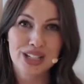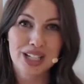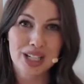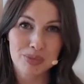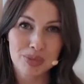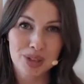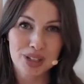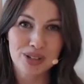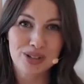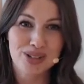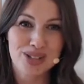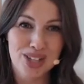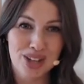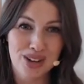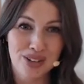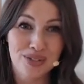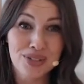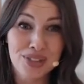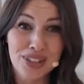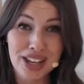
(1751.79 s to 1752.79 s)
keeping
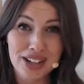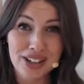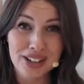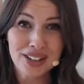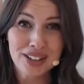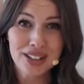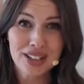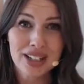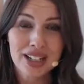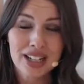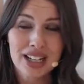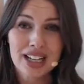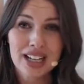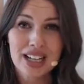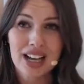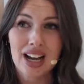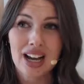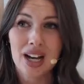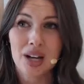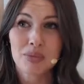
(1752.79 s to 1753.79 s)
yourself there
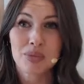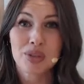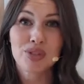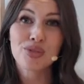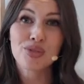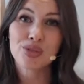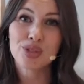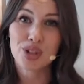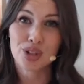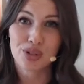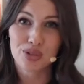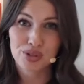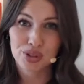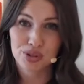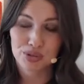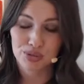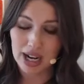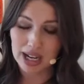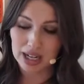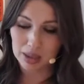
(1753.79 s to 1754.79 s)
if you don't
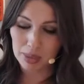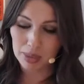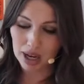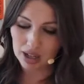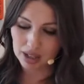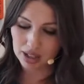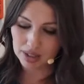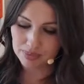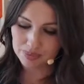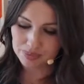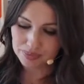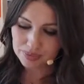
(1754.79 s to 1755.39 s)
feel right about it.